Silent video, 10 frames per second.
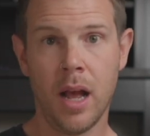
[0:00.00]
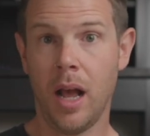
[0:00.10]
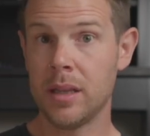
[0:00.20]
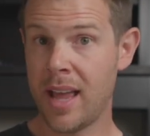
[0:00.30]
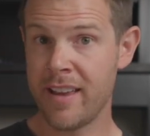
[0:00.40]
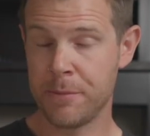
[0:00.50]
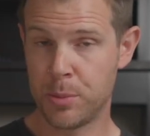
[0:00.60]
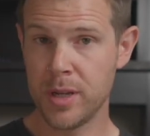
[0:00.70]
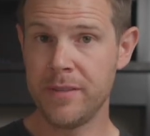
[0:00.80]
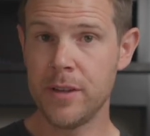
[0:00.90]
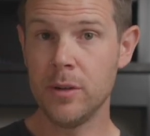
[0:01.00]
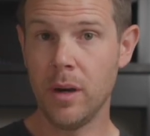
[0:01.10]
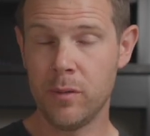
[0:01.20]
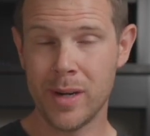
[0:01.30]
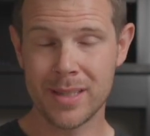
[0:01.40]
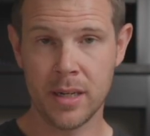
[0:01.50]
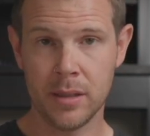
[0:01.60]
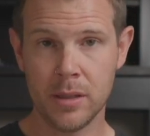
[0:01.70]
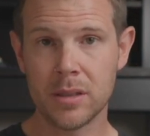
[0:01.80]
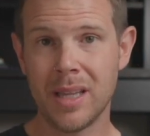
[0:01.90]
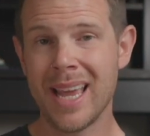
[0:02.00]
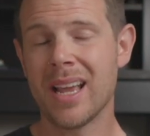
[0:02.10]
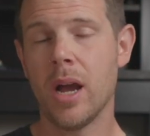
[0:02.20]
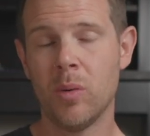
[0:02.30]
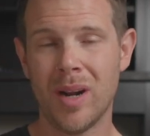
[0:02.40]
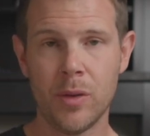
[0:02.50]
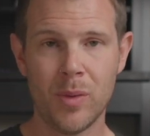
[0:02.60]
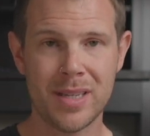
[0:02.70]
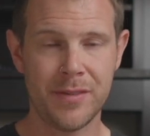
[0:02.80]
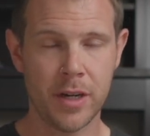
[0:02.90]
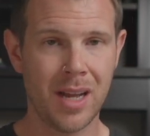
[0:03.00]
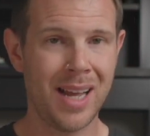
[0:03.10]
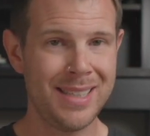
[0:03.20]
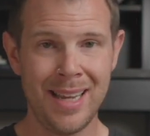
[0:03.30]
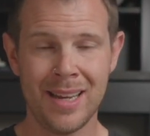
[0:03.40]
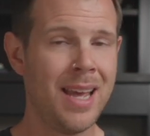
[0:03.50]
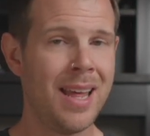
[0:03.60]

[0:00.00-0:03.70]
a live preview of what it's gonna look like around the rest of your content.